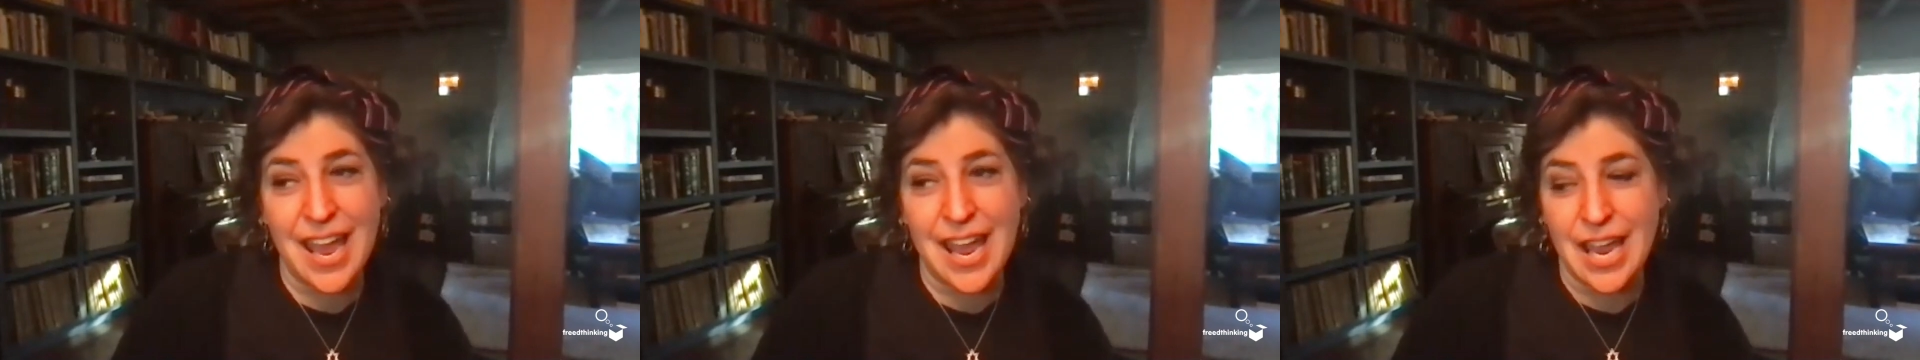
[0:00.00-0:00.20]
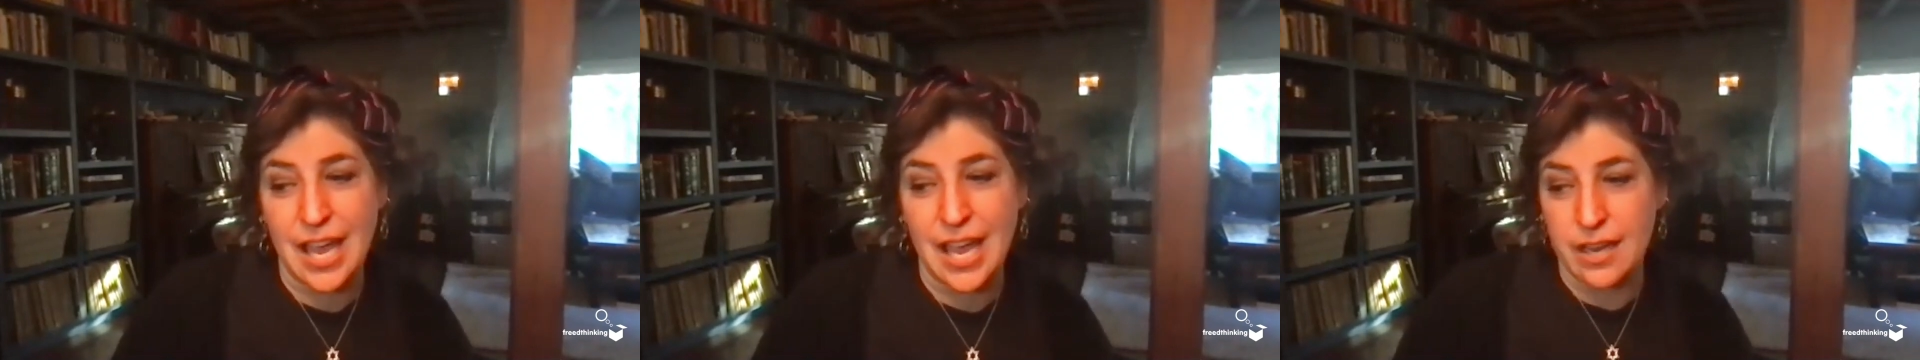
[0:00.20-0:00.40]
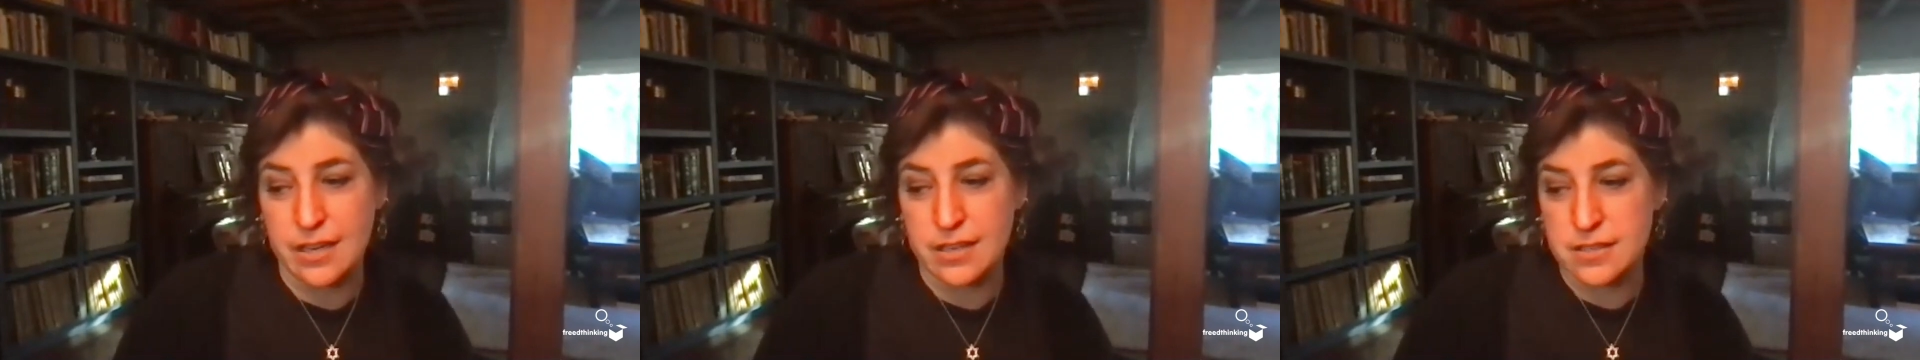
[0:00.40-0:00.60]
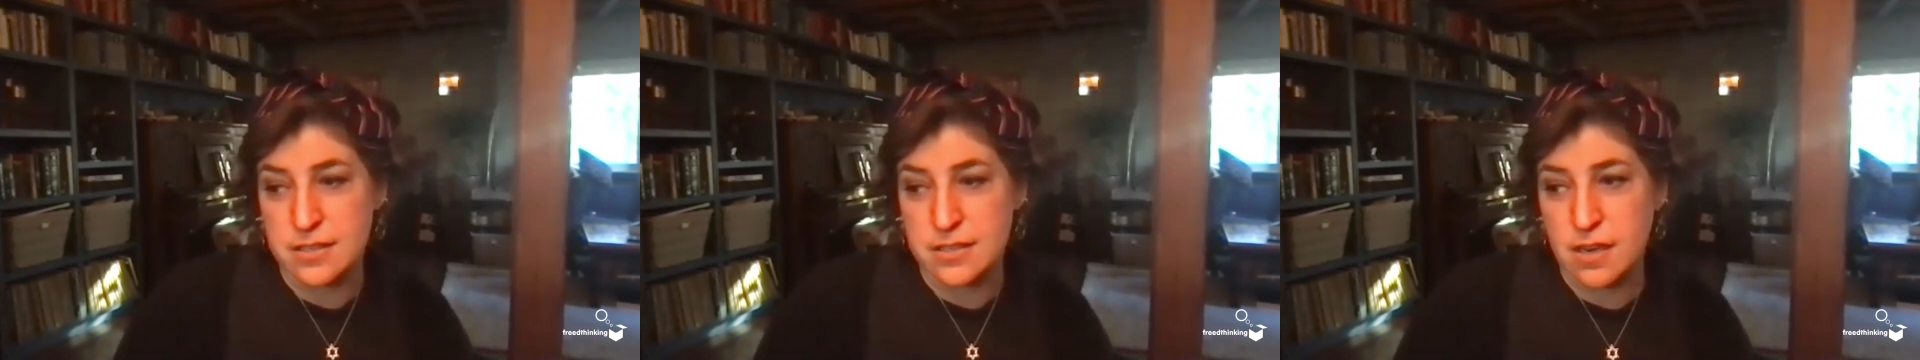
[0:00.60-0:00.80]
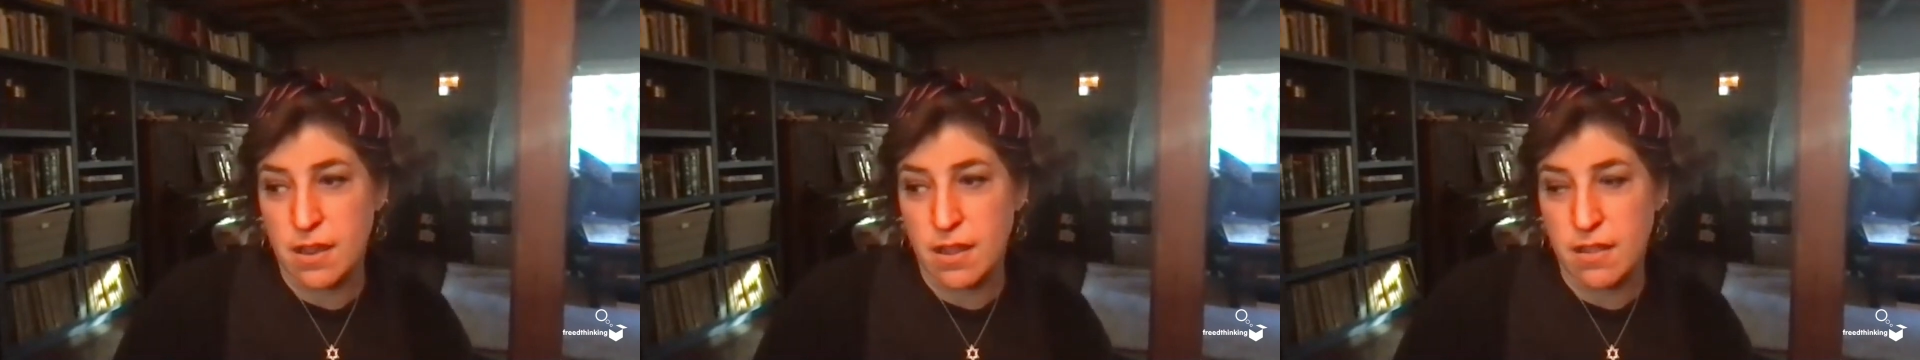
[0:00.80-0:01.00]

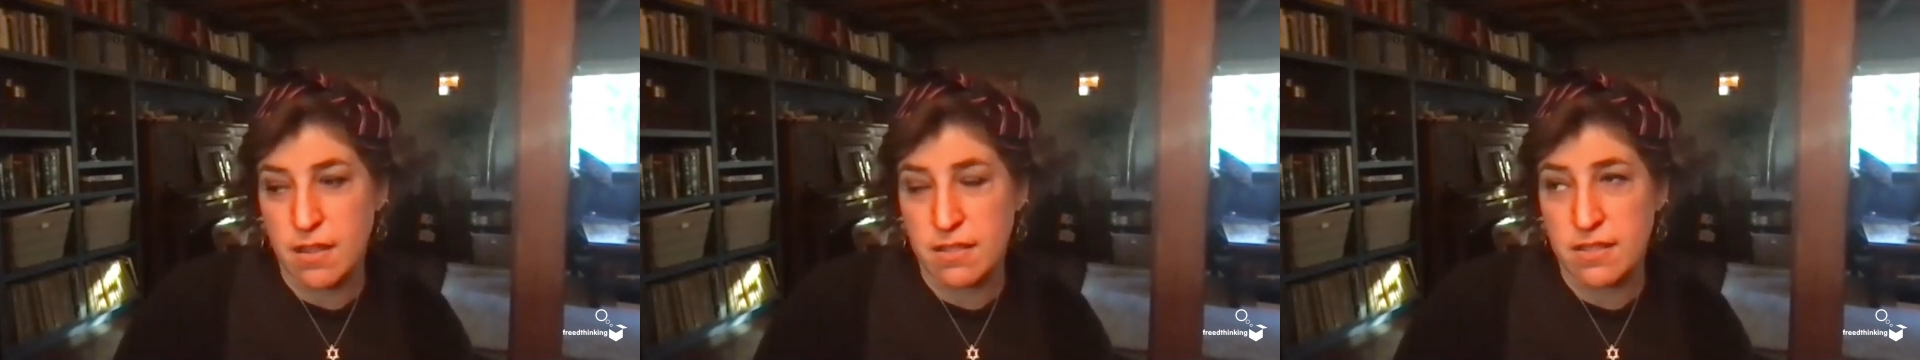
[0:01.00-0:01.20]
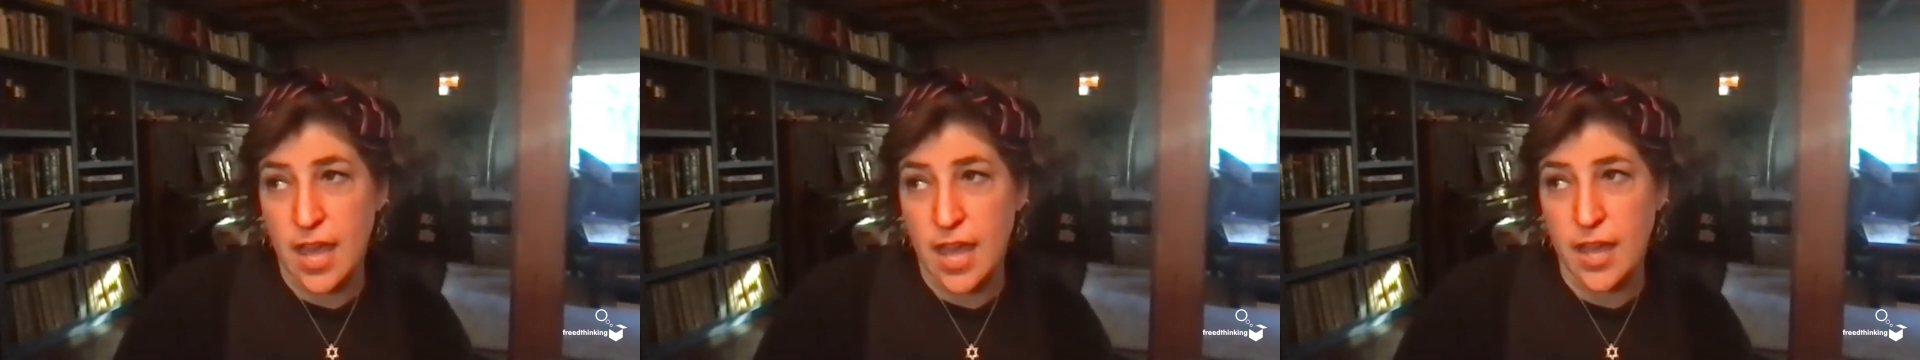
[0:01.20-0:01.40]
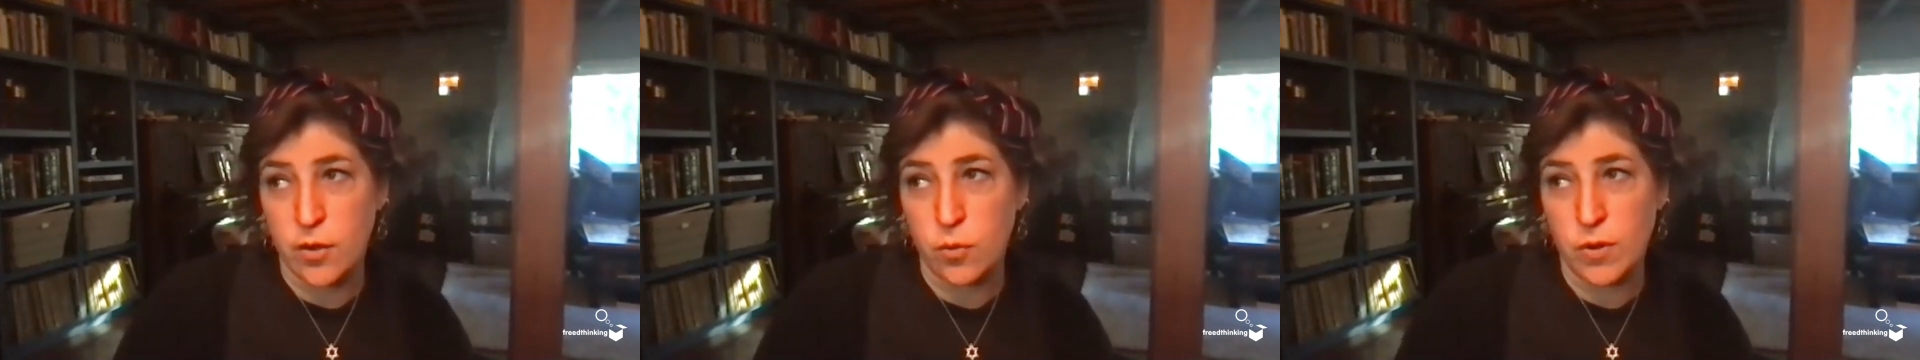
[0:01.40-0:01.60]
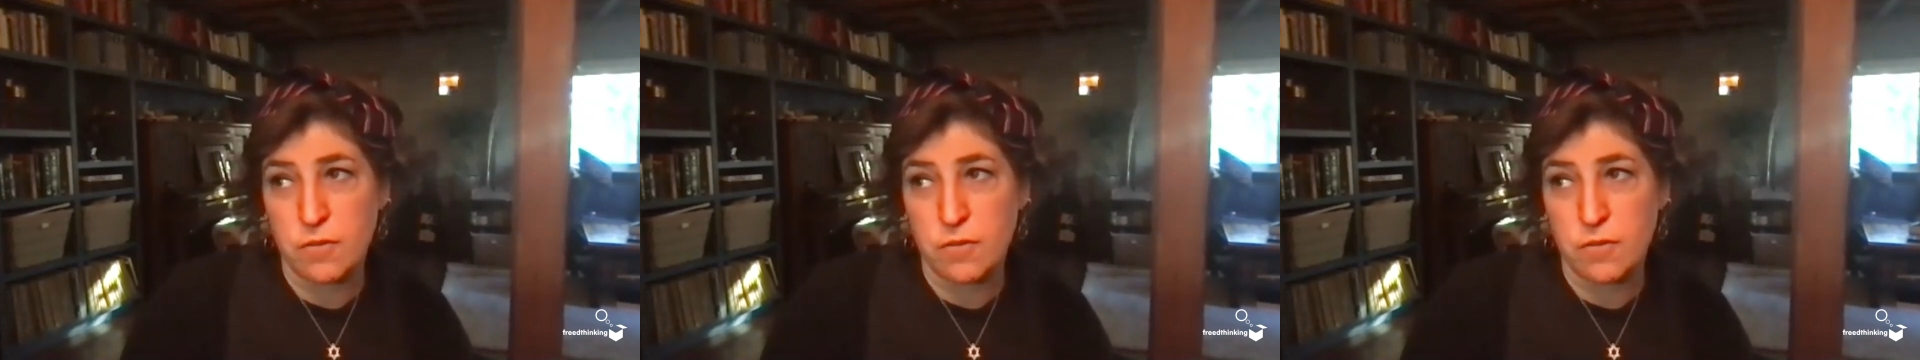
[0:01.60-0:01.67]
And then